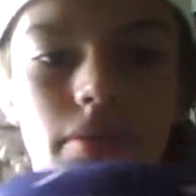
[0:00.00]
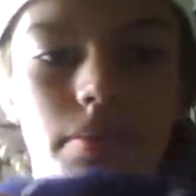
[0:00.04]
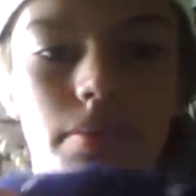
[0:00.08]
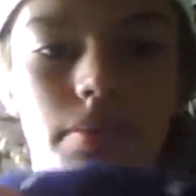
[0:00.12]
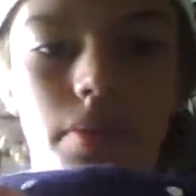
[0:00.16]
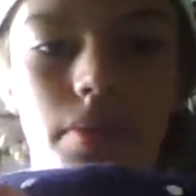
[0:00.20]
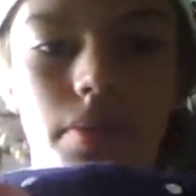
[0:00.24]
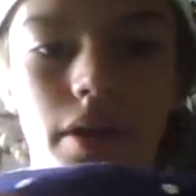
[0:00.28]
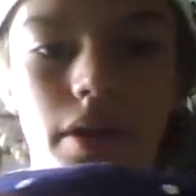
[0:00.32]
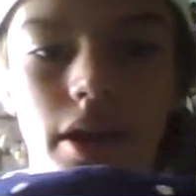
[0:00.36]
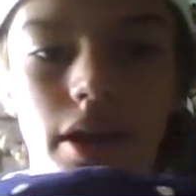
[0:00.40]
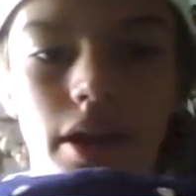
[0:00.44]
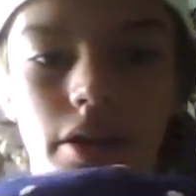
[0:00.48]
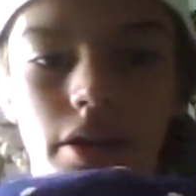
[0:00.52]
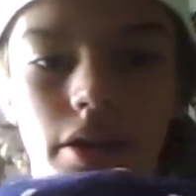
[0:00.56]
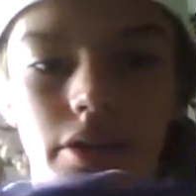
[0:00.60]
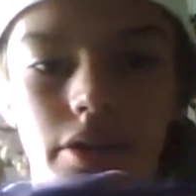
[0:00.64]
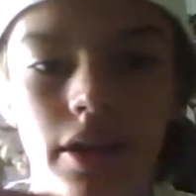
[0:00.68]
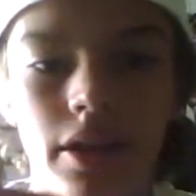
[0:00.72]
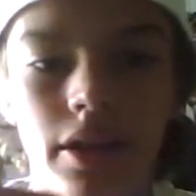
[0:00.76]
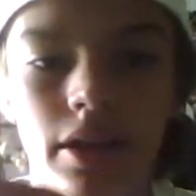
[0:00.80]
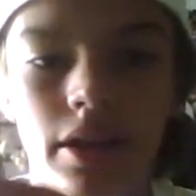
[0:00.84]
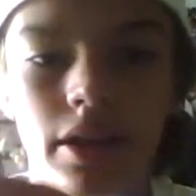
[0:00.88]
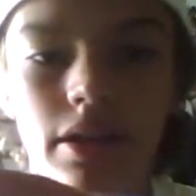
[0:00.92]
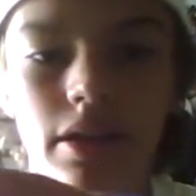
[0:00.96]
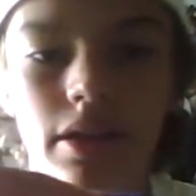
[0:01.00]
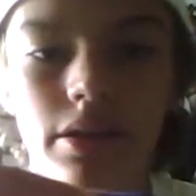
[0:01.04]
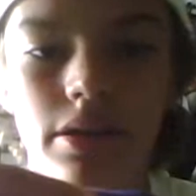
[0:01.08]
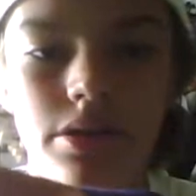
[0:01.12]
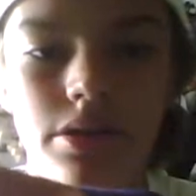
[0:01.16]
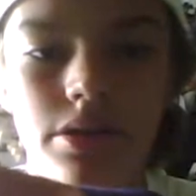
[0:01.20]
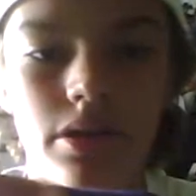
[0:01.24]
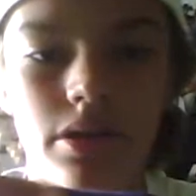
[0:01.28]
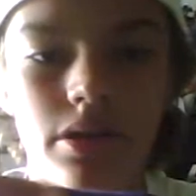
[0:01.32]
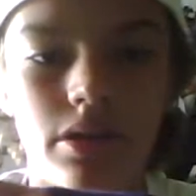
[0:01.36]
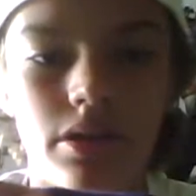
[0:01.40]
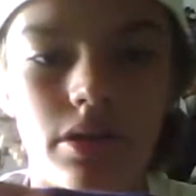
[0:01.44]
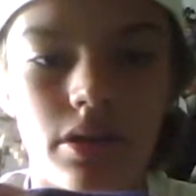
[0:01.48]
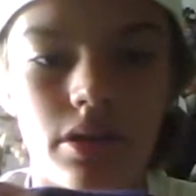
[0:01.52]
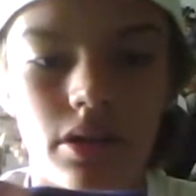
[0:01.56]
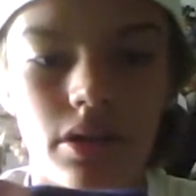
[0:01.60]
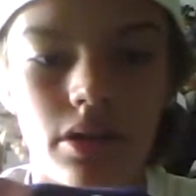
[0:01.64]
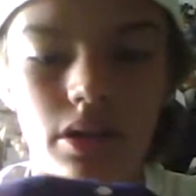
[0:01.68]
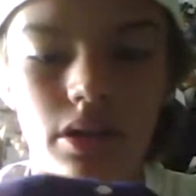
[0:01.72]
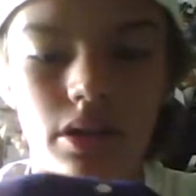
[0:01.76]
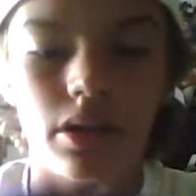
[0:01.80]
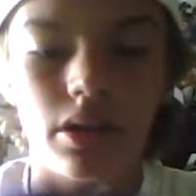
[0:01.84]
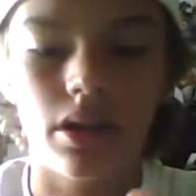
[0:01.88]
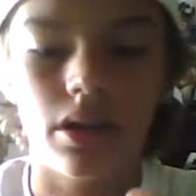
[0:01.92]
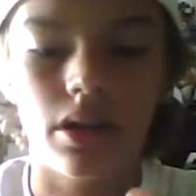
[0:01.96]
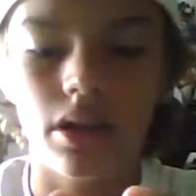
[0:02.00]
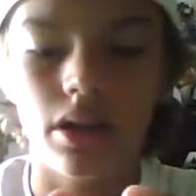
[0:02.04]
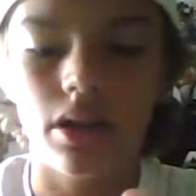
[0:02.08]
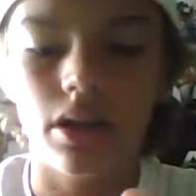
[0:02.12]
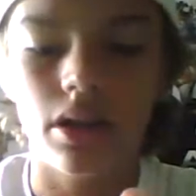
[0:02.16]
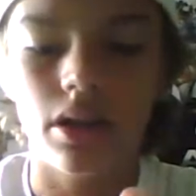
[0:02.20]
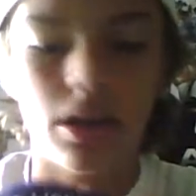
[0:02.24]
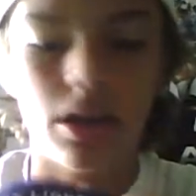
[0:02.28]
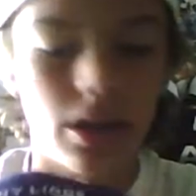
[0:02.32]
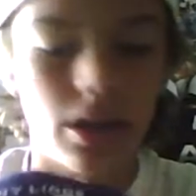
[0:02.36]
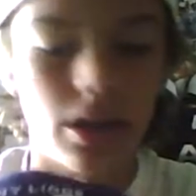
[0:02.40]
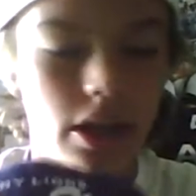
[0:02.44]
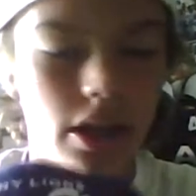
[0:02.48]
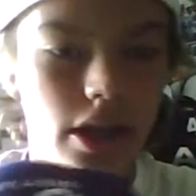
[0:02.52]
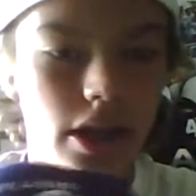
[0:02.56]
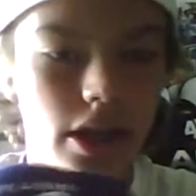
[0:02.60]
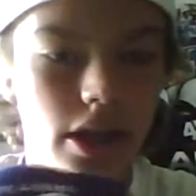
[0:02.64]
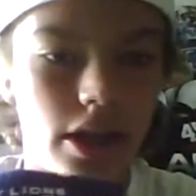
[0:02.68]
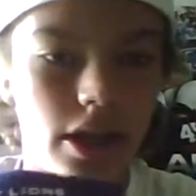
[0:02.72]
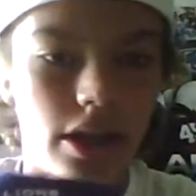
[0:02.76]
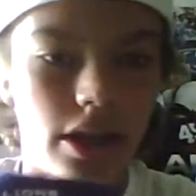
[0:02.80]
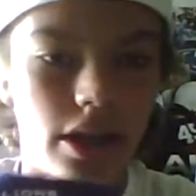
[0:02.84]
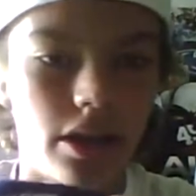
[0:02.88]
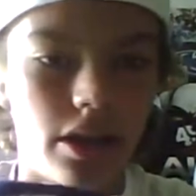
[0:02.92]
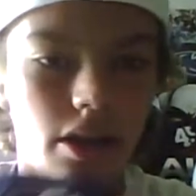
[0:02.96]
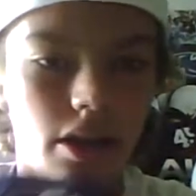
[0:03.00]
but I don't think it is. And